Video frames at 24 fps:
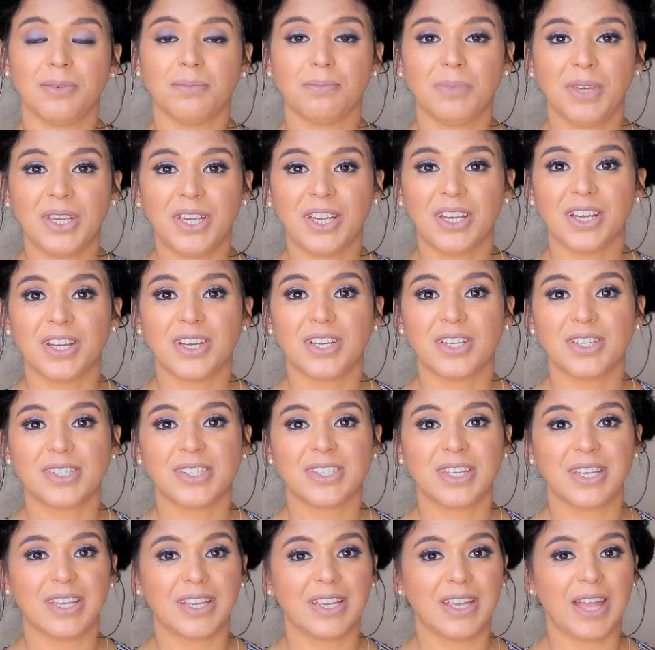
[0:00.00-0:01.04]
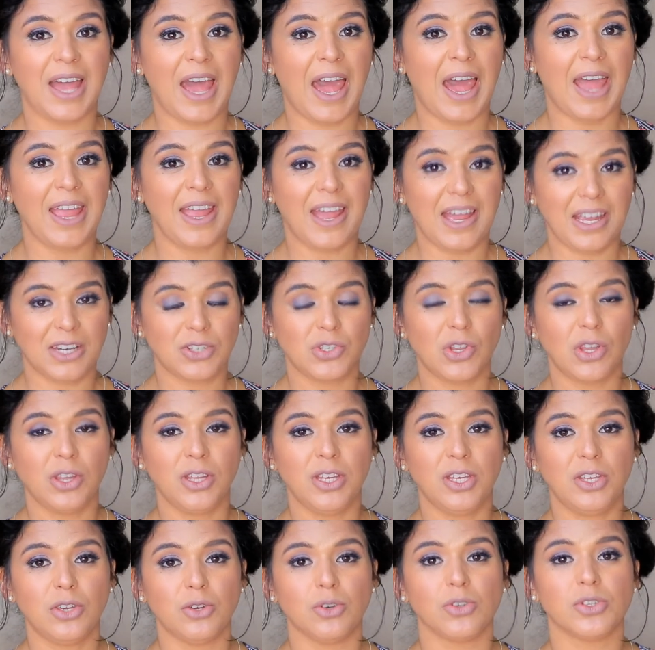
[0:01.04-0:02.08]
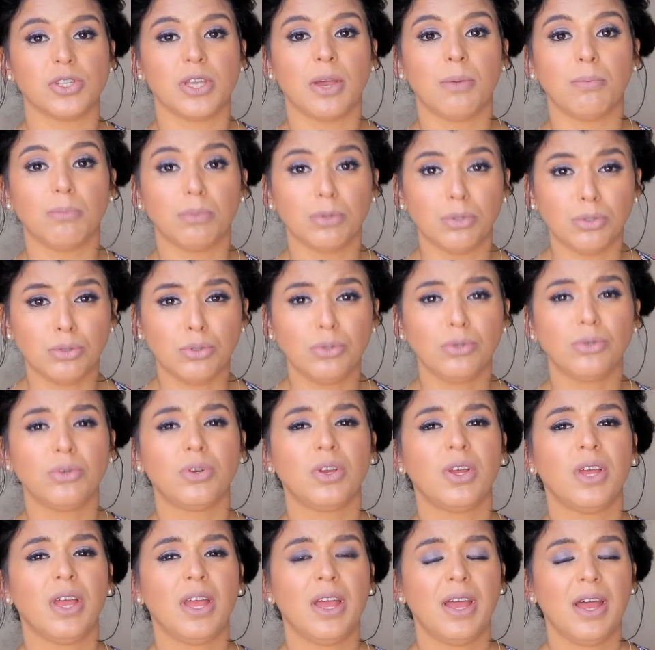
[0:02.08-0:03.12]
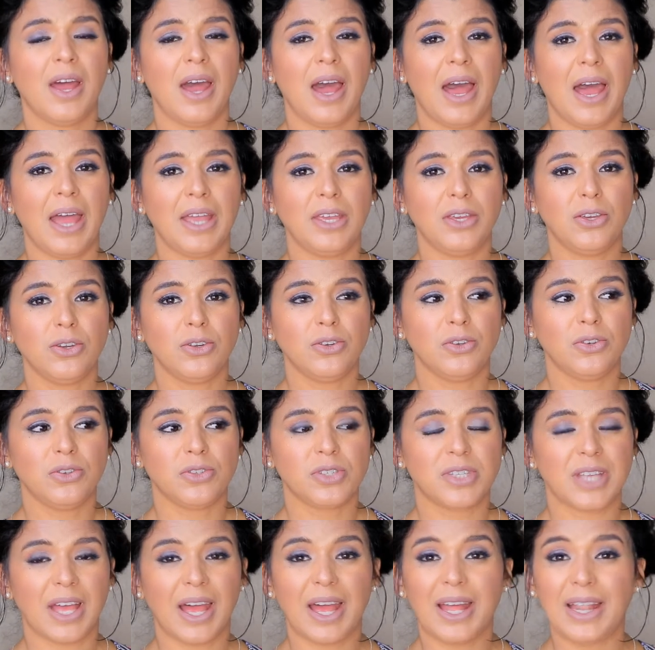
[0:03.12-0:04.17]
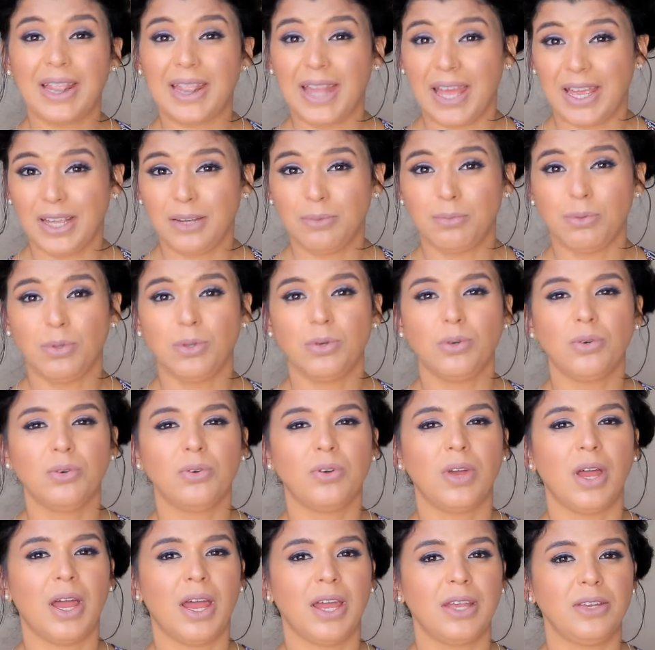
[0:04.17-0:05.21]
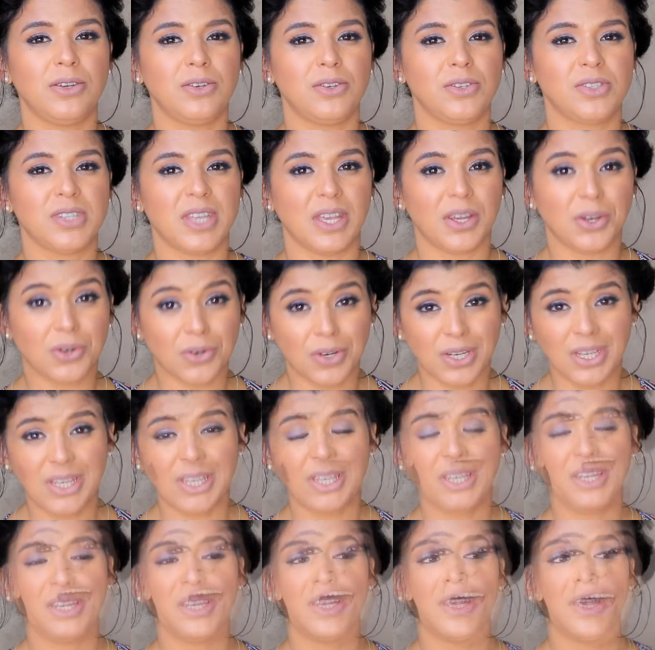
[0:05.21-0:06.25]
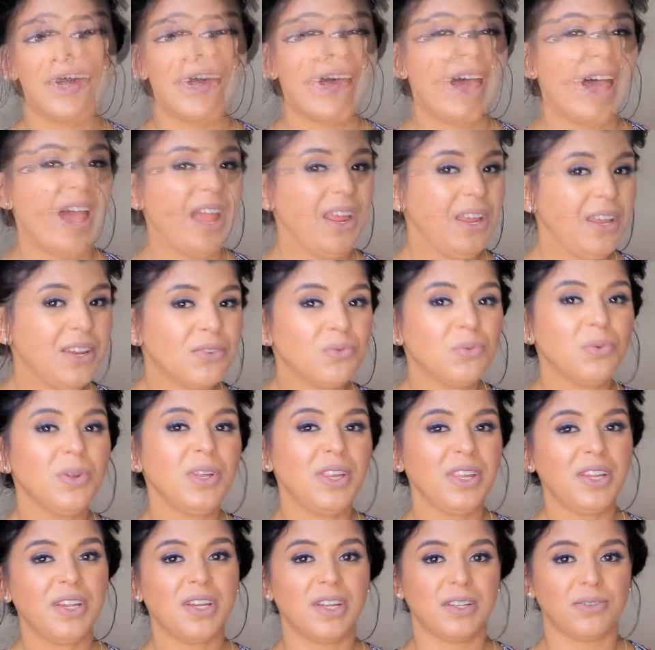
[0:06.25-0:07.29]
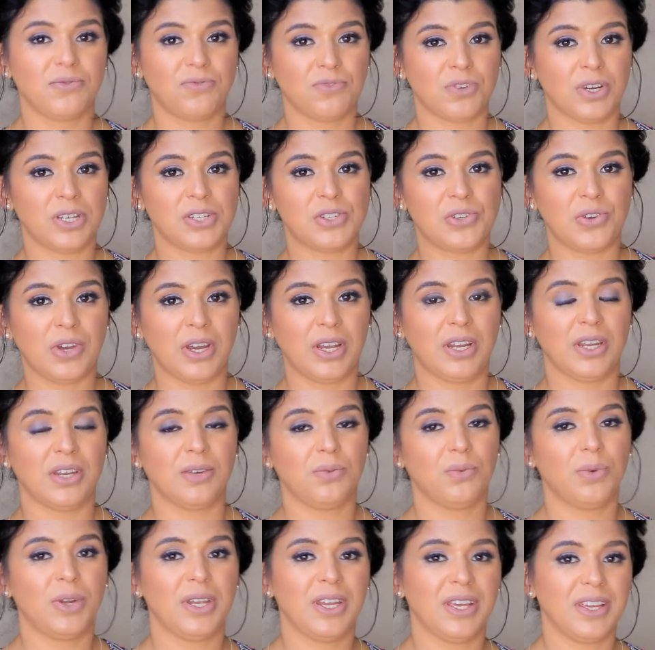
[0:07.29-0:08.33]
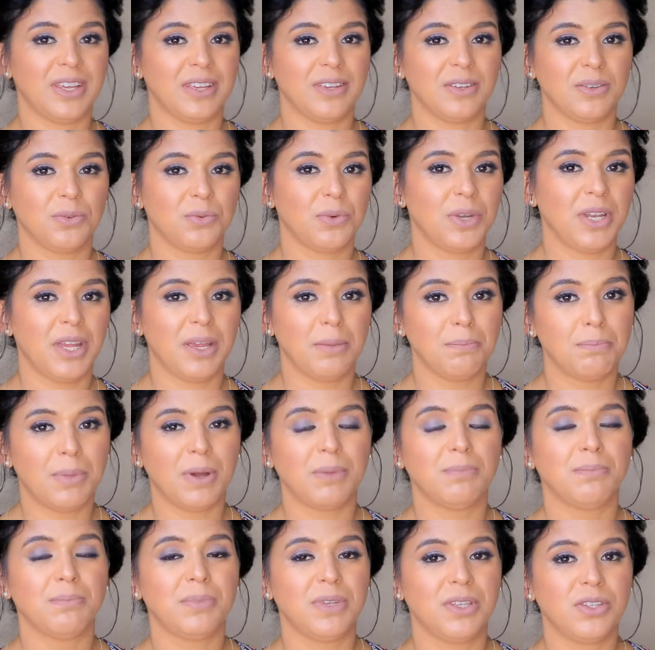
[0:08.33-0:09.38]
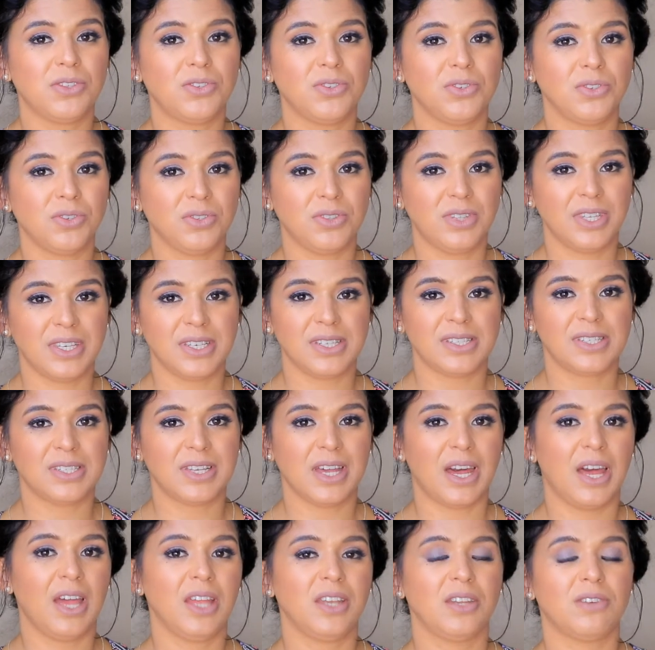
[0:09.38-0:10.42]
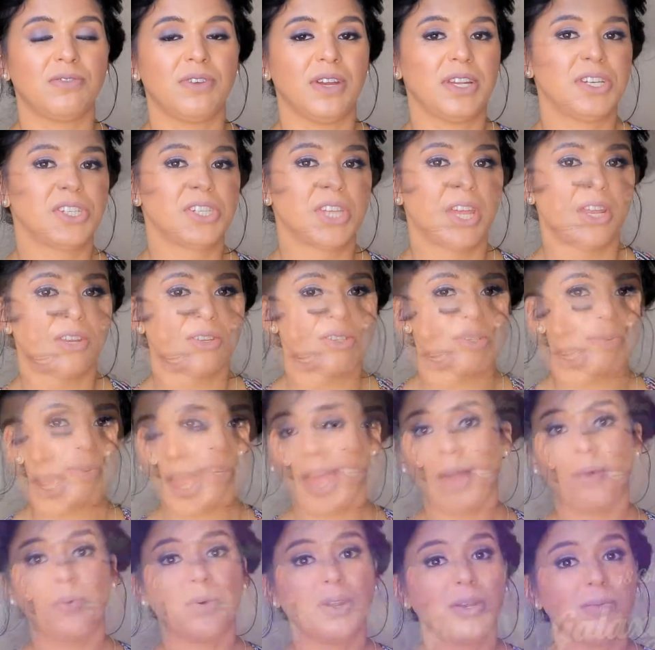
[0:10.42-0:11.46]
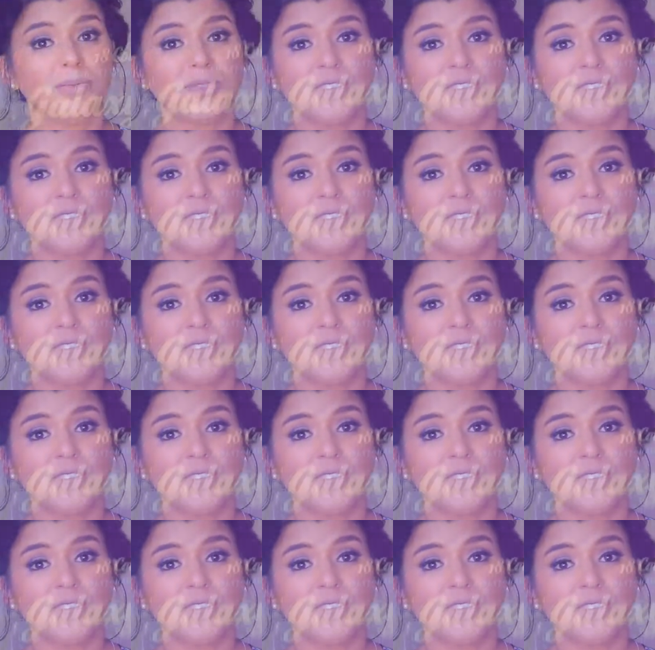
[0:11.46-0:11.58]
because I actually used blue I use a light blue, I use a green. I really get frustrated when I when I bump into this kind of eyeshadows. Yeah, what I'm